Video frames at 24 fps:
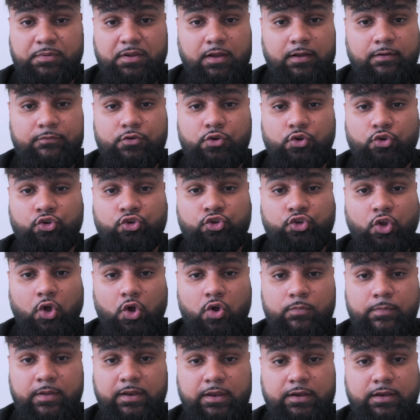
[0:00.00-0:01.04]
me, I've used
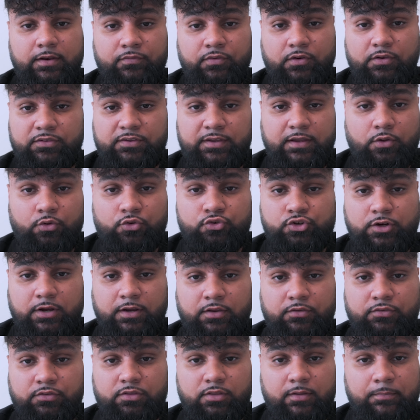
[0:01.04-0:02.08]
so many different sales
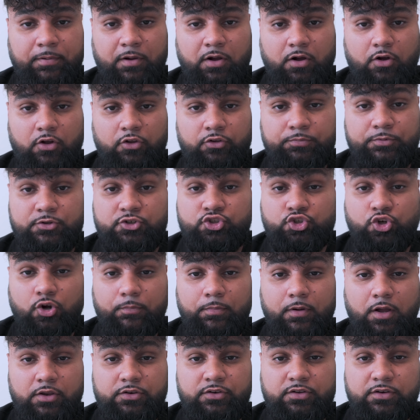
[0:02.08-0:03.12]
trackers in the past, but
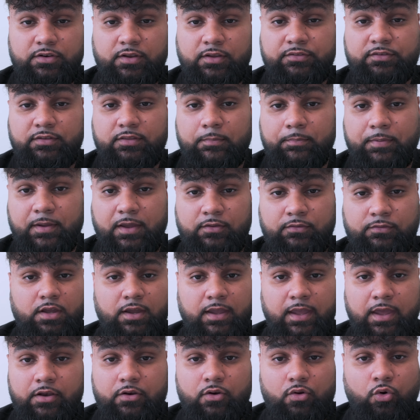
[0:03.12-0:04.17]
ShopHunter does it the best.
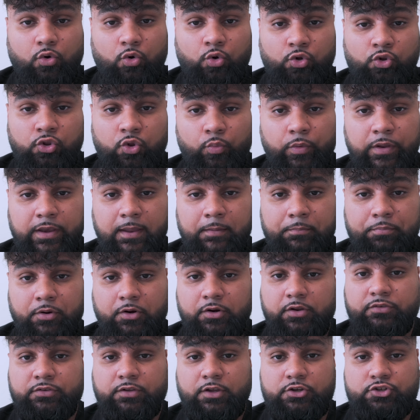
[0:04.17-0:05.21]
Again, all the winning
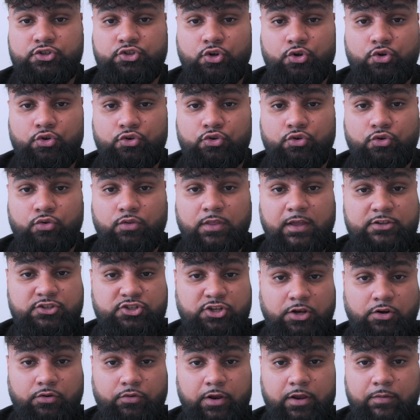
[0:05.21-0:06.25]
products I showed you that
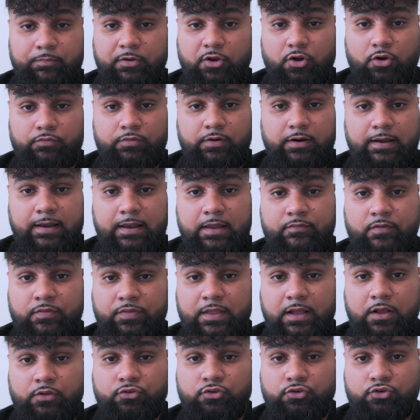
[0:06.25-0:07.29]
generated me over
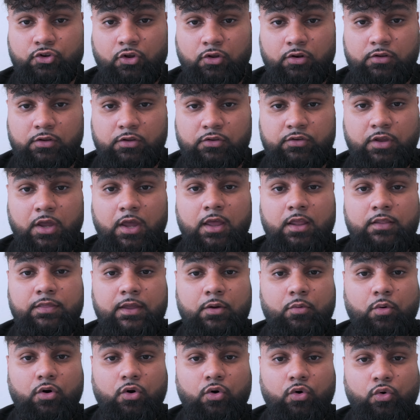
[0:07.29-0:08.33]
$11,000,
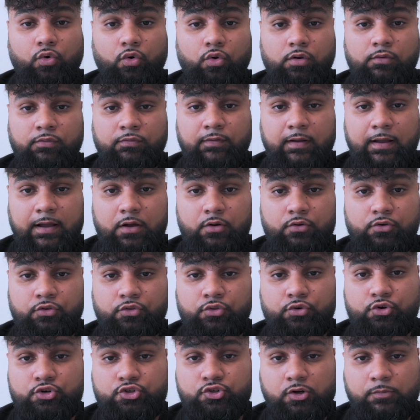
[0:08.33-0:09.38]
they were all found
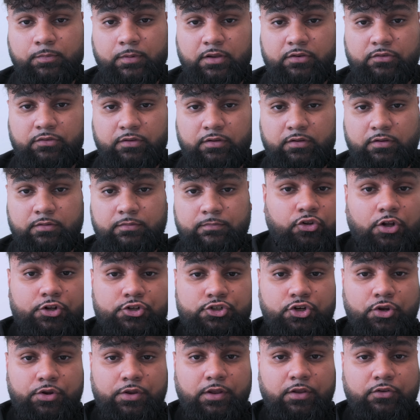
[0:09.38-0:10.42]
through ShopHunter. So I'll
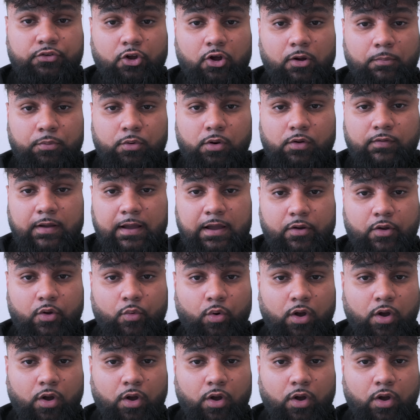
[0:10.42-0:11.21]
show you an example of how it